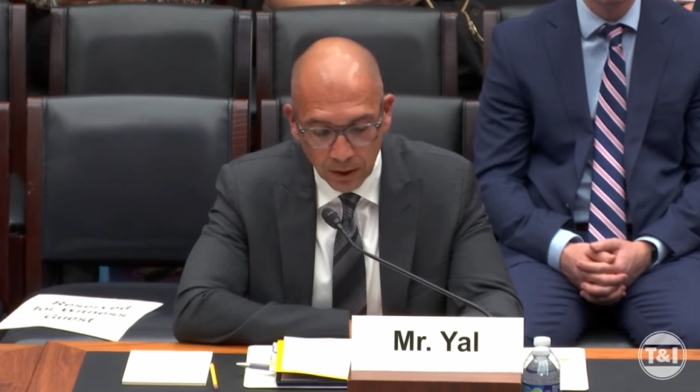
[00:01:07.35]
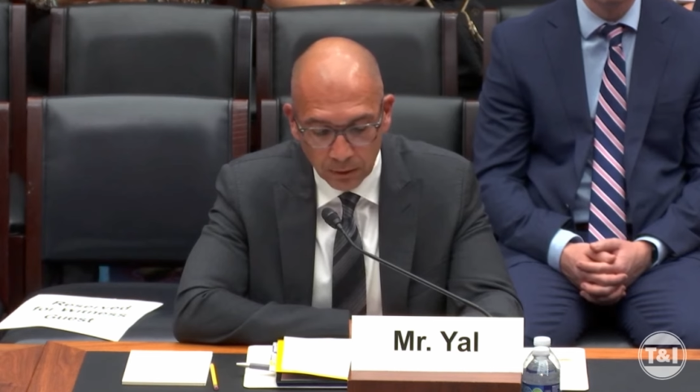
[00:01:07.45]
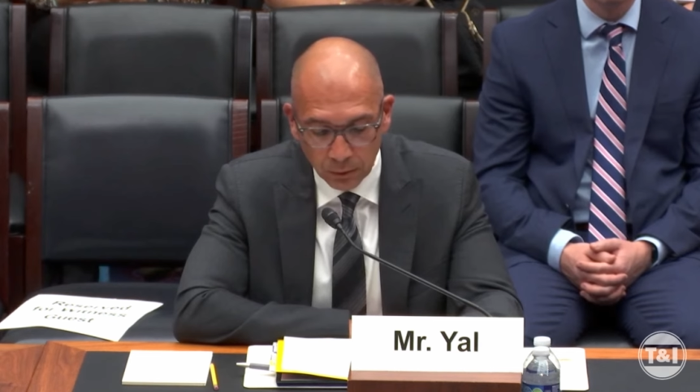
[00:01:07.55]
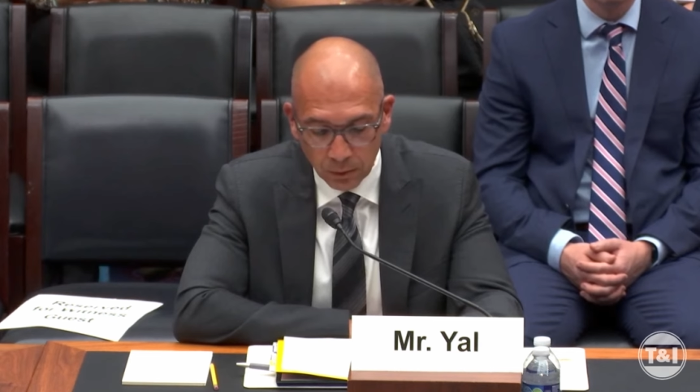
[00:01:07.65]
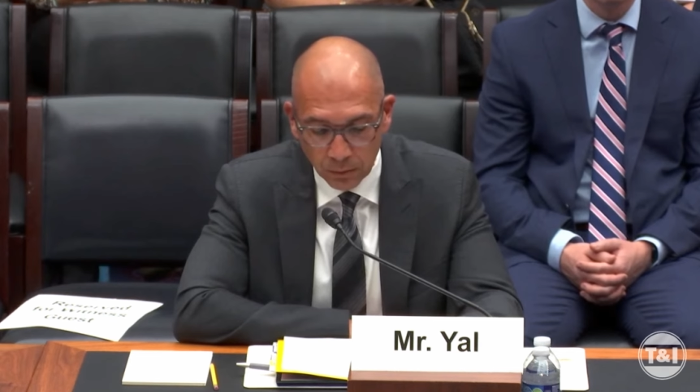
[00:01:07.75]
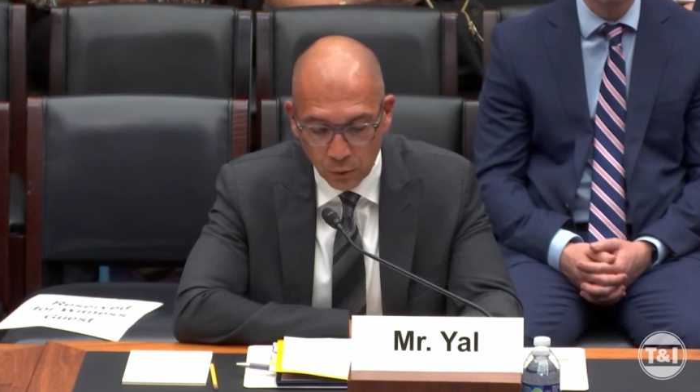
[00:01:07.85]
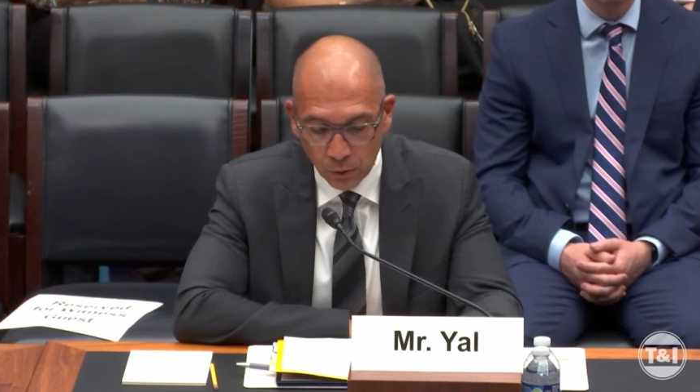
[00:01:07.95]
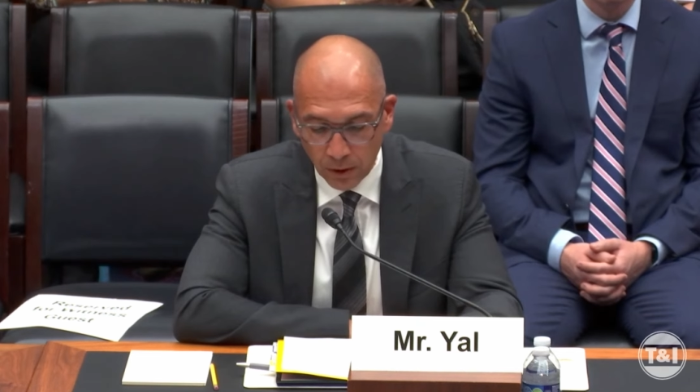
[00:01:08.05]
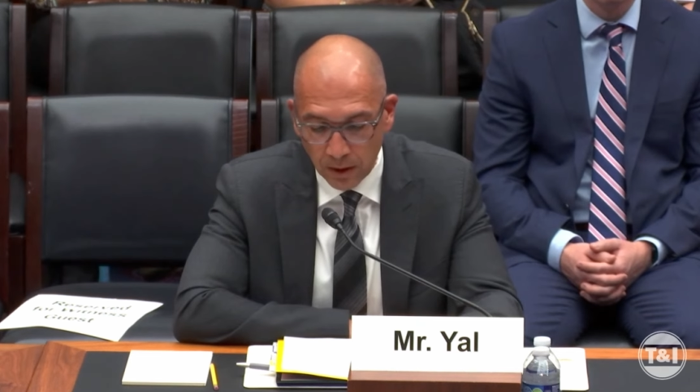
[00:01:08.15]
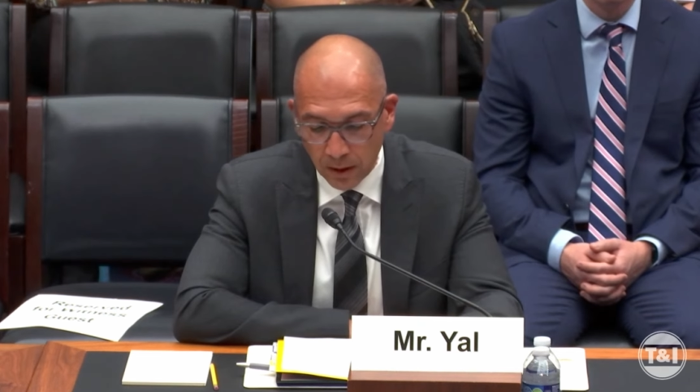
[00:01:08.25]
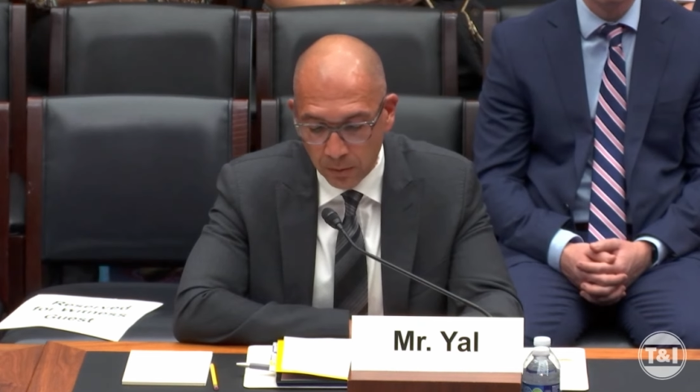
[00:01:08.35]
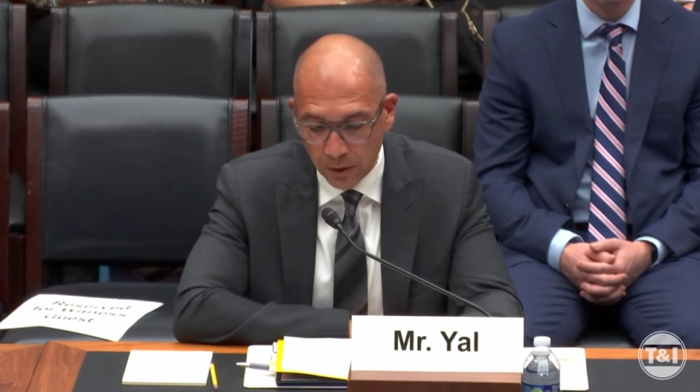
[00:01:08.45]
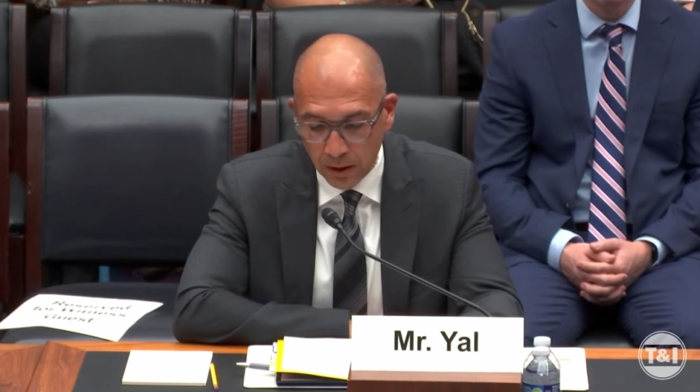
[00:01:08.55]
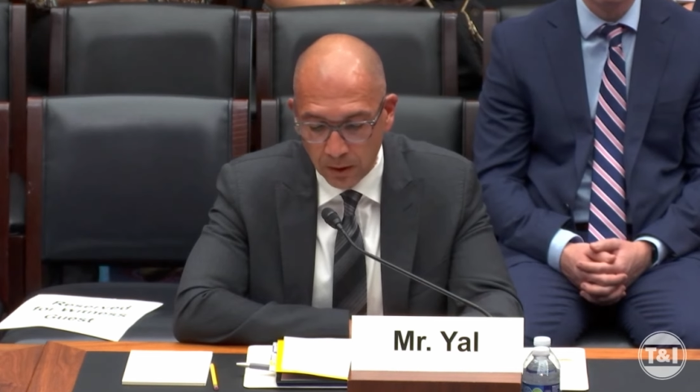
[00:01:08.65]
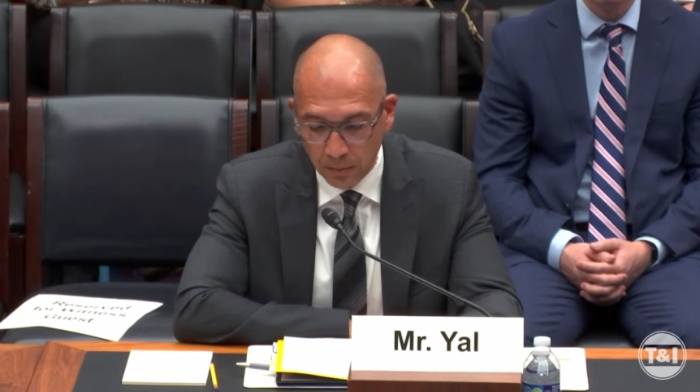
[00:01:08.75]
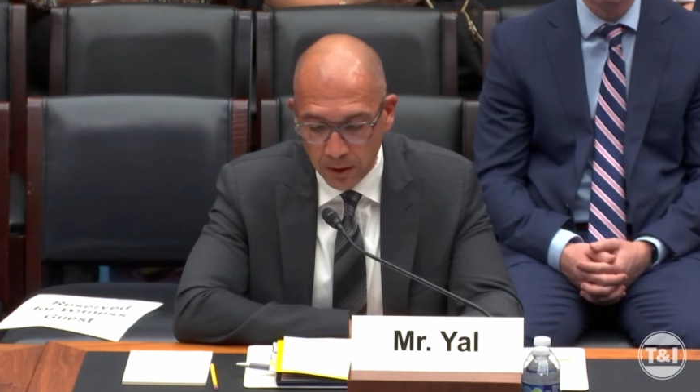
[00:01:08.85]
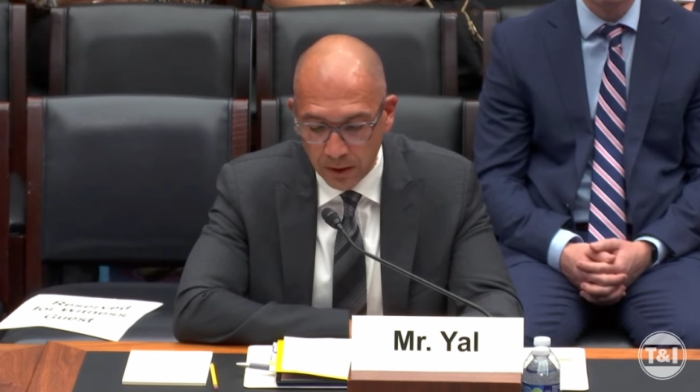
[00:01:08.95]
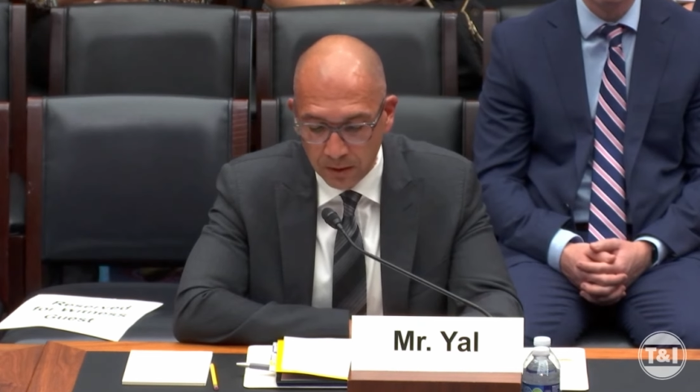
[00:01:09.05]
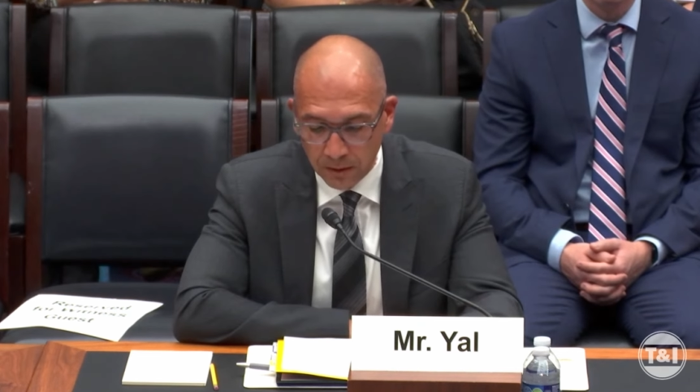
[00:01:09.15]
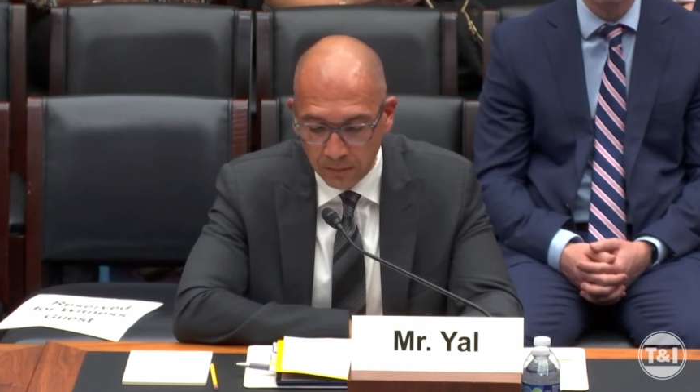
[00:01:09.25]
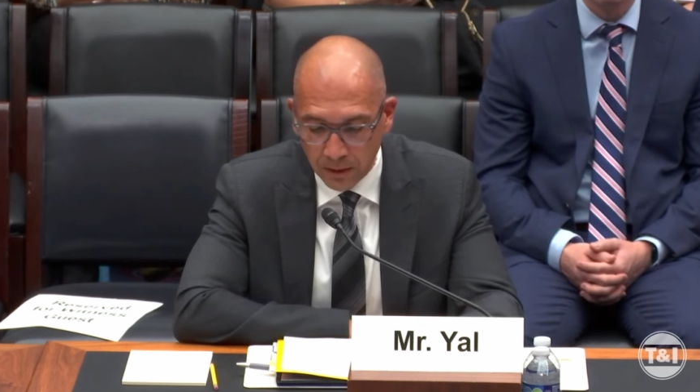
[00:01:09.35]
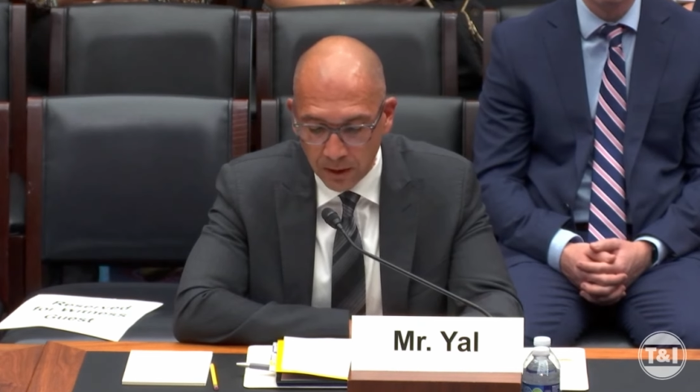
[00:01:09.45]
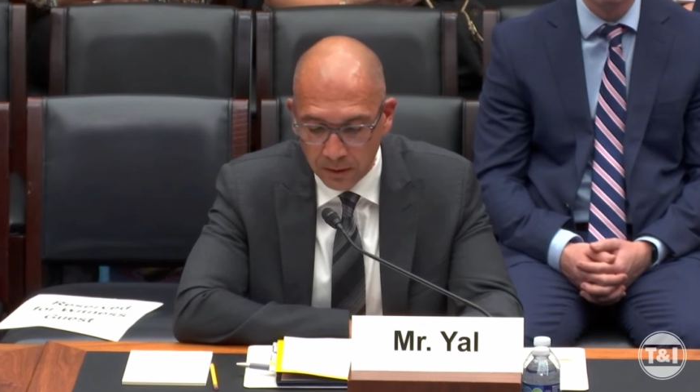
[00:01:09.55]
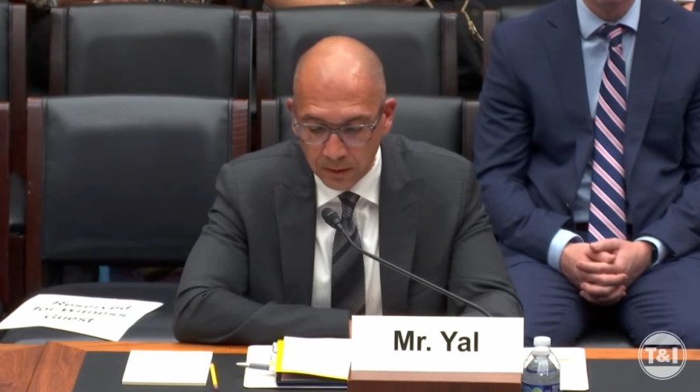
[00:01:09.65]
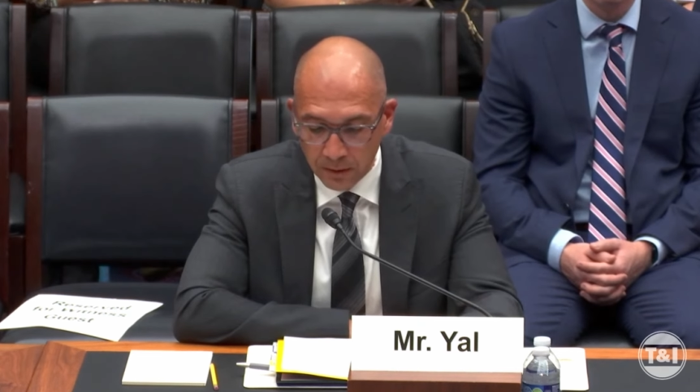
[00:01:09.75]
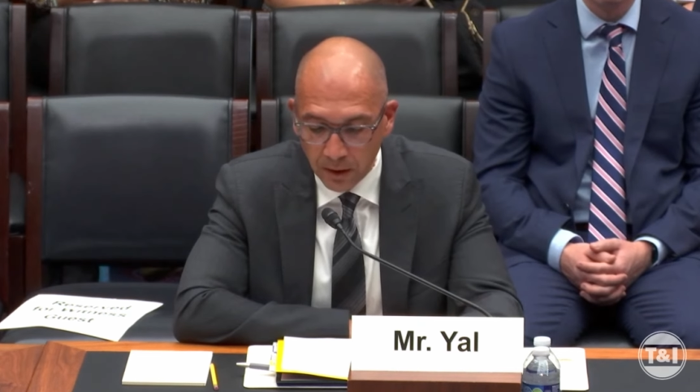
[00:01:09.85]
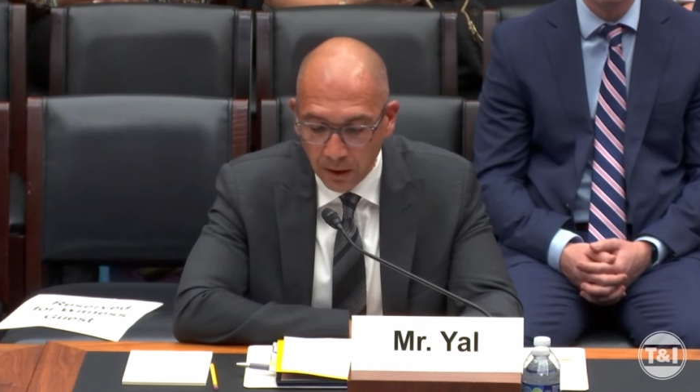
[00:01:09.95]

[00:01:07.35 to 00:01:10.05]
that serves joint Amtrak and BNSF lines,